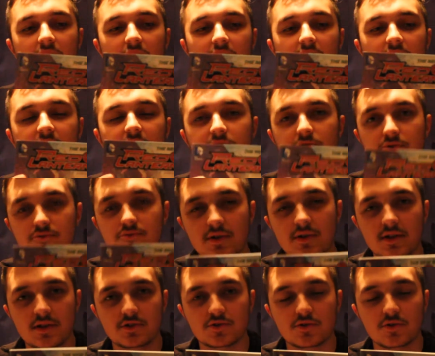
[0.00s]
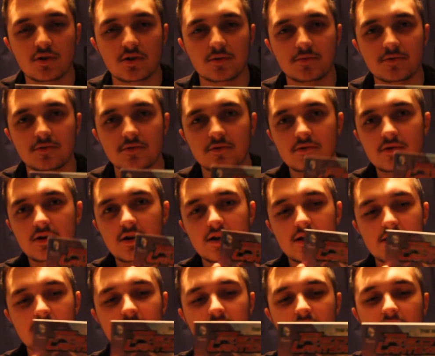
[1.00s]
This was really enjoyable.
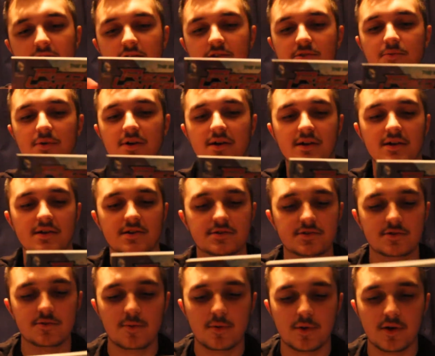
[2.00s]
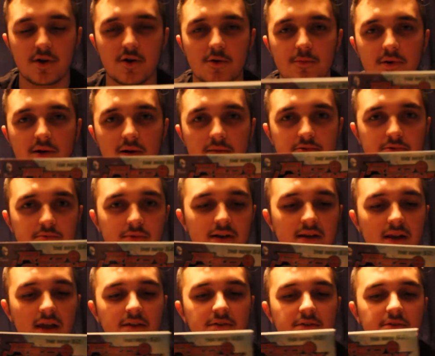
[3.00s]
It's where Supergirl becomes a Red
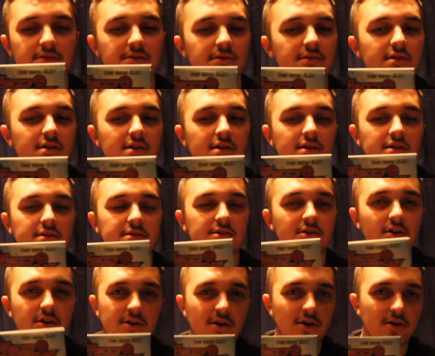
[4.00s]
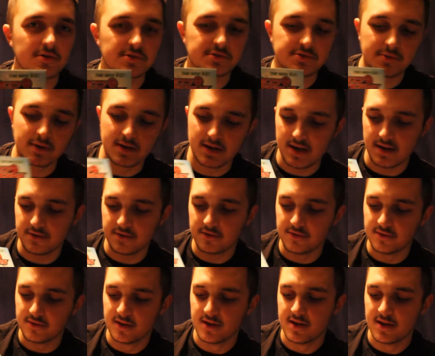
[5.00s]
Lantern, Guy Gardner's a Red
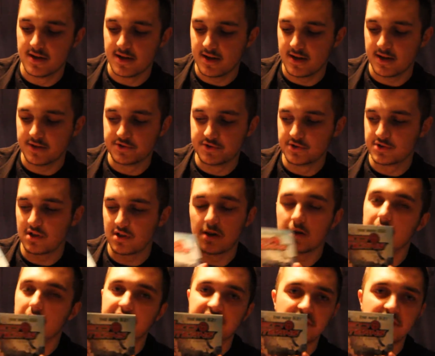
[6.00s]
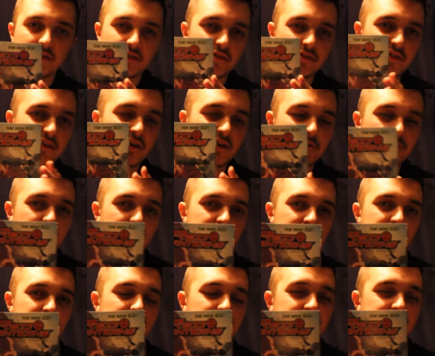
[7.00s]
Lantern. It's just a lot of fun. I really
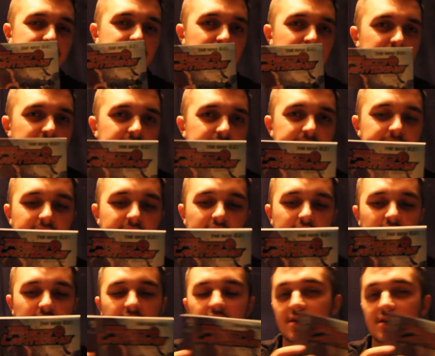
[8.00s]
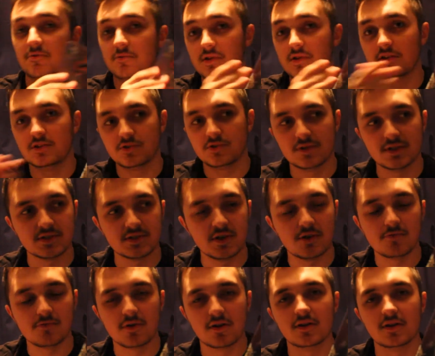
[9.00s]
enjoy this volume, and I really enjoy this
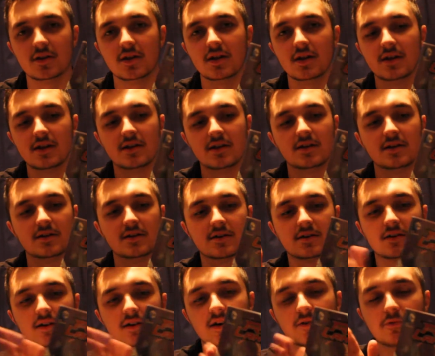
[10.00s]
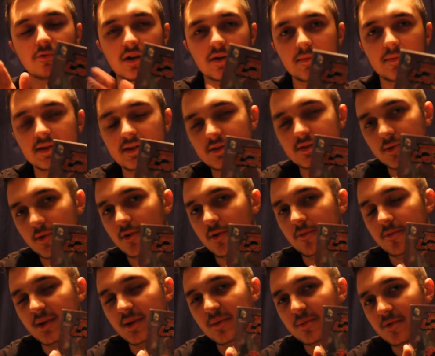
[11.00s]
whole run. I recommend it to a lot
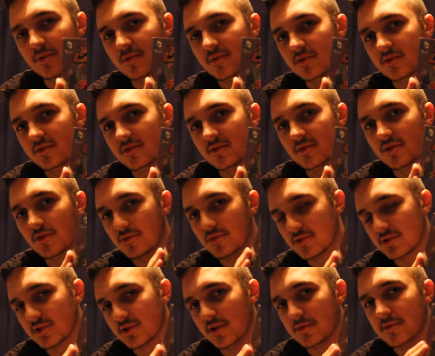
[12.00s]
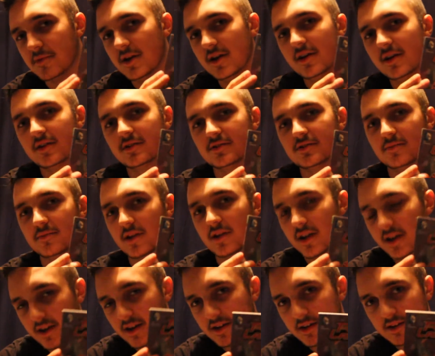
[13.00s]
of people all the time, because I'm like,
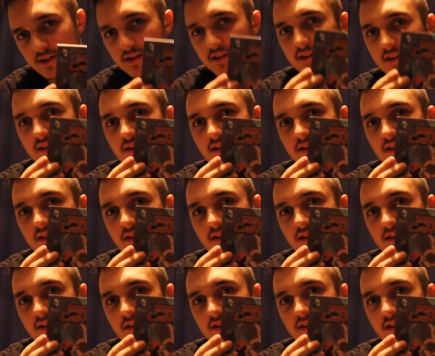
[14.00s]
hey,